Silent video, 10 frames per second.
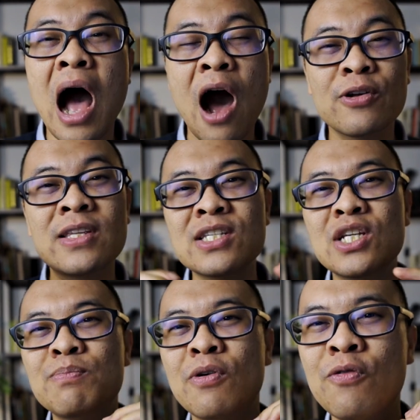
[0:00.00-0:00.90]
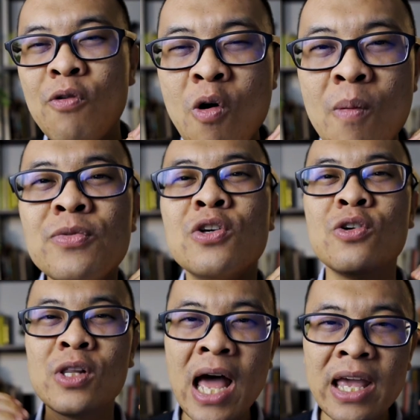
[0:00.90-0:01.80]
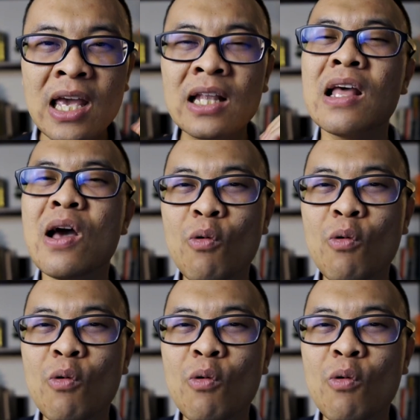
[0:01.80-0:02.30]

How does it perform? Do you like it?